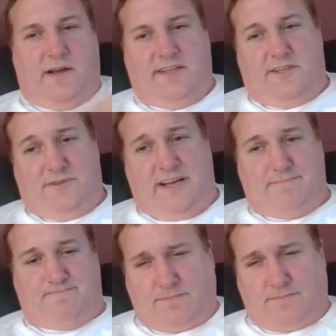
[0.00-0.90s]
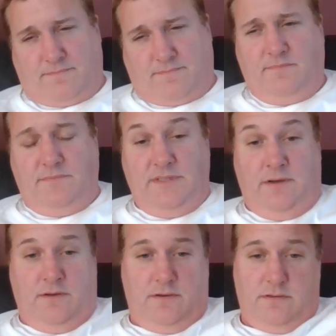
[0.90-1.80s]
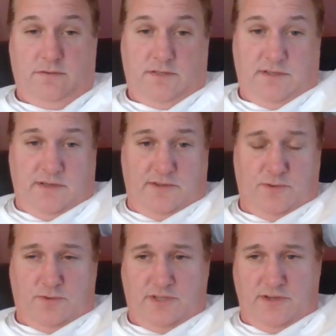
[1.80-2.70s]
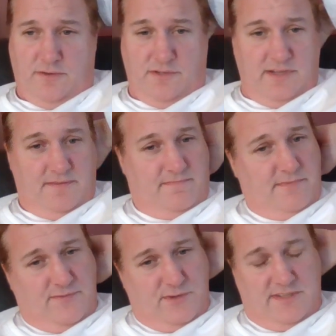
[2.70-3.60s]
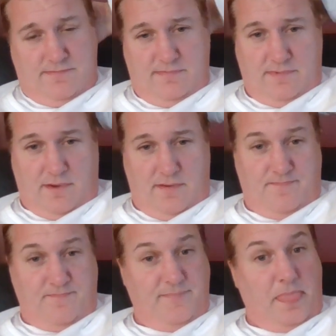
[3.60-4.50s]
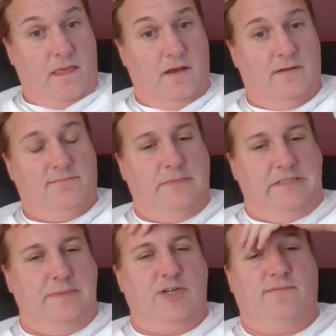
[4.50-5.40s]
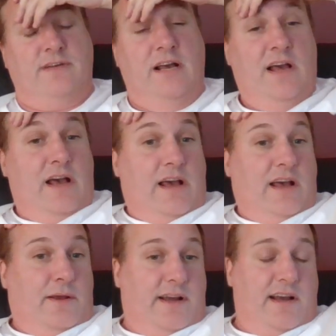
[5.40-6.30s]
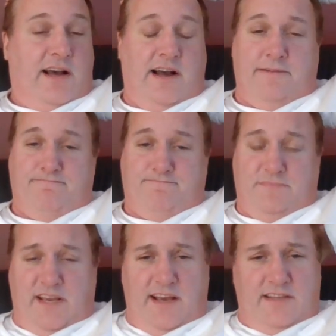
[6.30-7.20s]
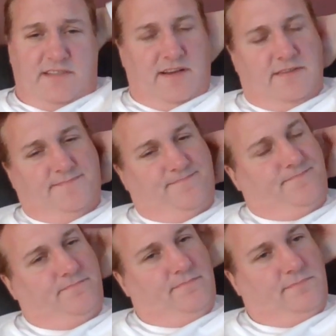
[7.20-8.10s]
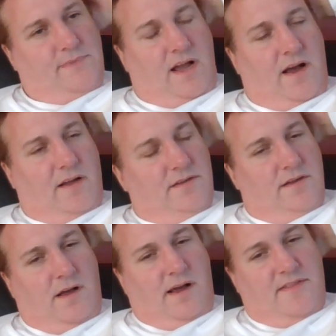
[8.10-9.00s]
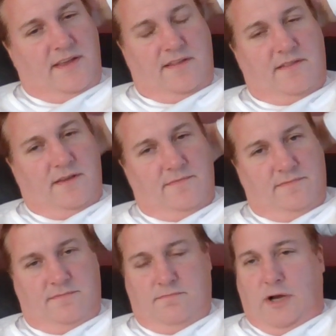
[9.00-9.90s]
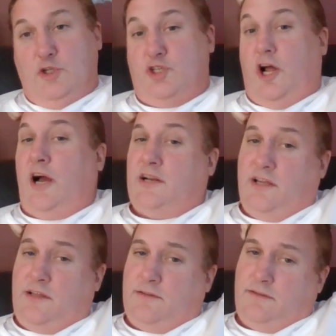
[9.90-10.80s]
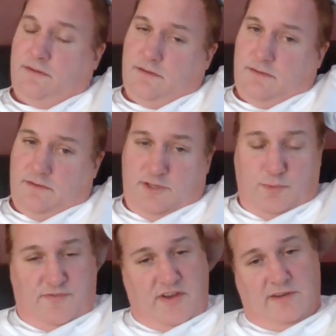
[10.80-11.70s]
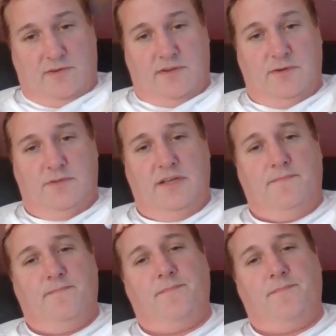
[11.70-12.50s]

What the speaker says: And you do that. Oh, I can only talk so long and then my voice makes me cough. Anyway, yeah, so I think that most likely should be found not guilty.